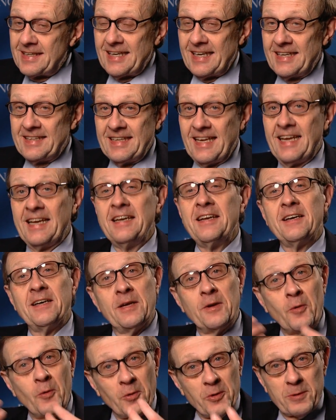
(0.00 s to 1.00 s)
And then
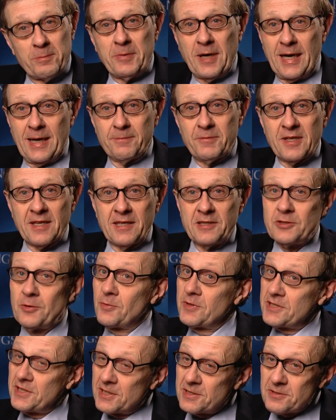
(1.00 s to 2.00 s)
an older
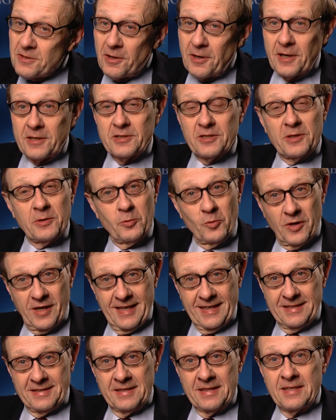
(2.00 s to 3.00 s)
population, which is largely
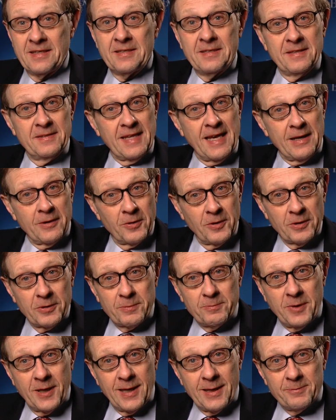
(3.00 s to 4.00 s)
white. That
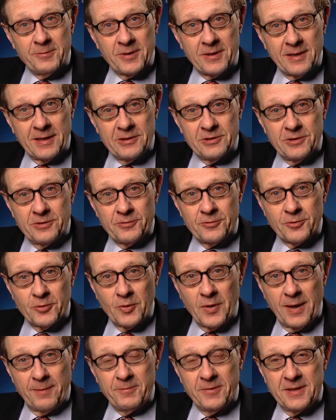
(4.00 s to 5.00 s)
older population
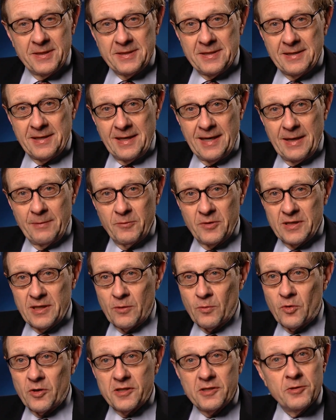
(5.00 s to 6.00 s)
grew up at a time when
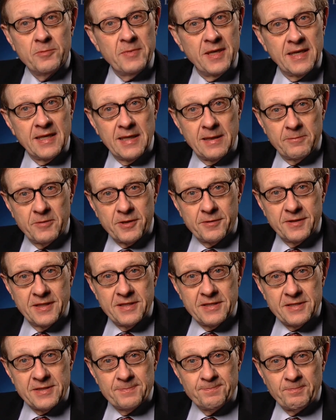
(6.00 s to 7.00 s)
there weren't too many
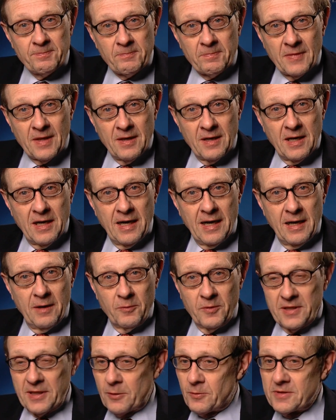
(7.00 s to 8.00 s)
immigrants,
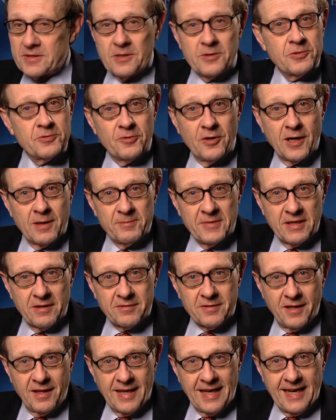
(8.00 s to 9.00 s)
where there was a strong
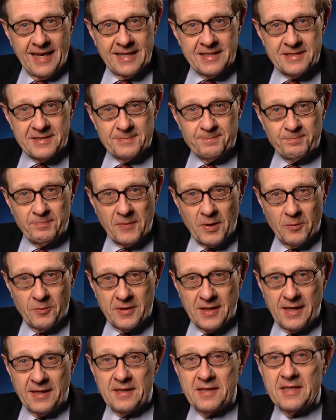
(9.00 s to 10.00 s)
middle class,
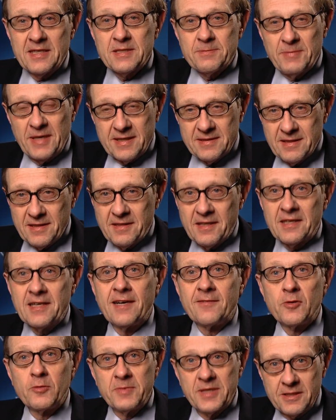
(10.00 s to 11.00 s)
where they could expect that the
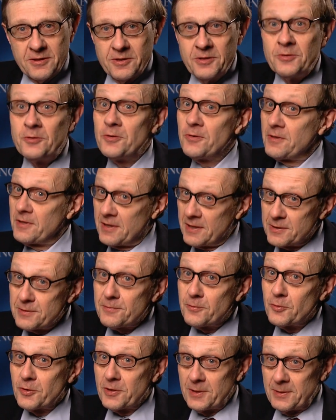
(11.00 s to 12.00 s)
government could do
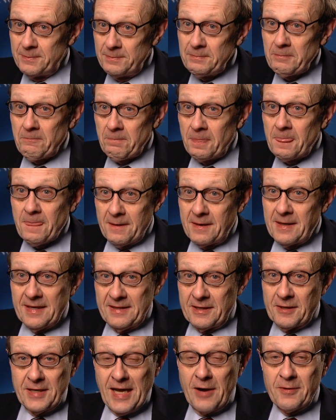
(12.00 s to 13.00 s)
things for them.
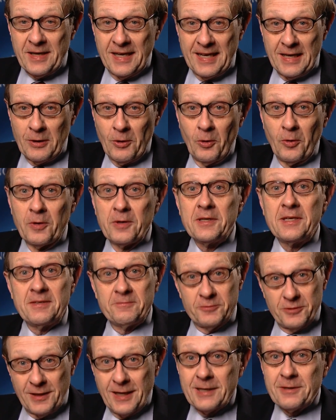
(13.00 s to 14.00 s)
And they're now getting old
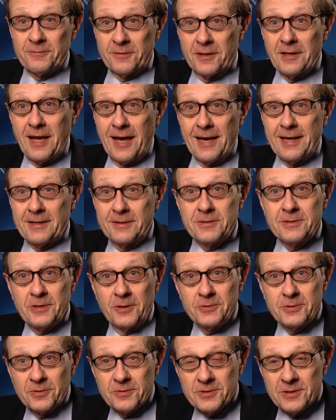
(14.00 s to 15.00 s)
and trying to rely on
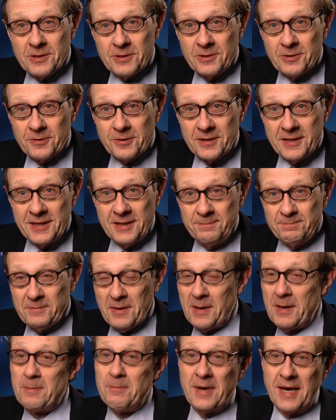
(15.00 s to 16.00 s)
Social Security
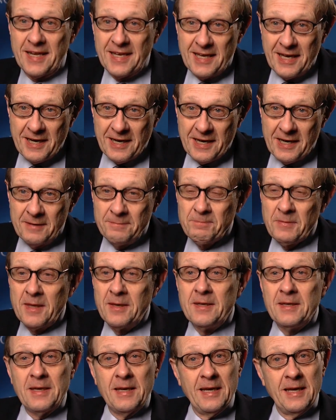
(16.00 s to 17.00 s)
and Medicare,
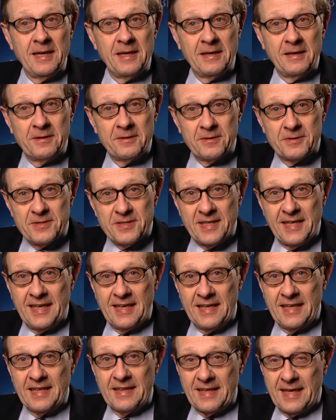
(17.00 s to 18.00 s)
and
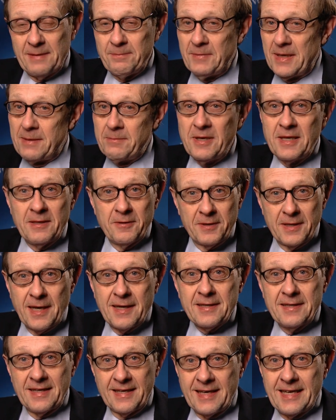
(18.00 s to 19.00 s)
understanding that maybe they're
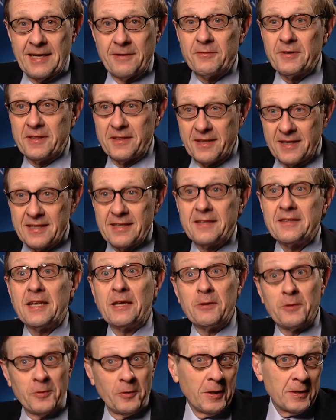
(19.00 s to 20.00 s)
not going to get everything that
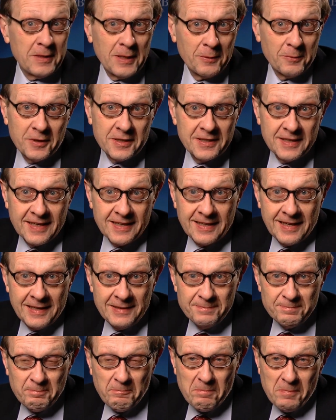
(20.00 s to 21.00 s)
they thought they were going to
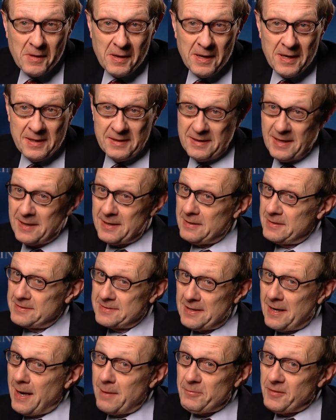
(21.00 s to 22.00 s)
get. And not,
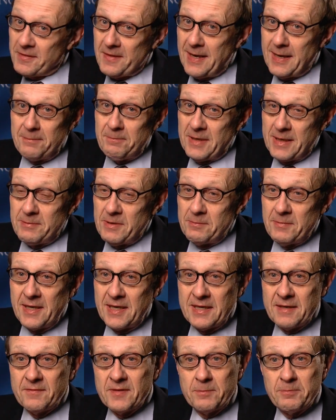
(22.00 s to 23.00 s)
on top of that, maybe
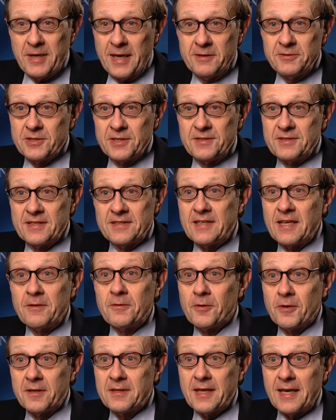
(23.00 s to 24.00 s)
many of the pensions that they
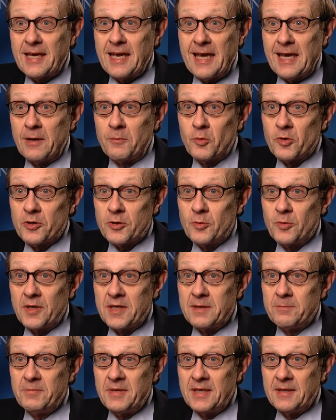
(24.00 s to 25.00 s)
thought they had weren't
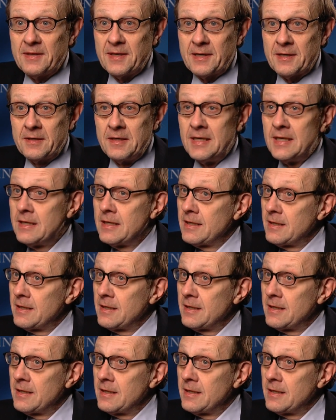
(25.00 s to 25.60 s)
going to be there.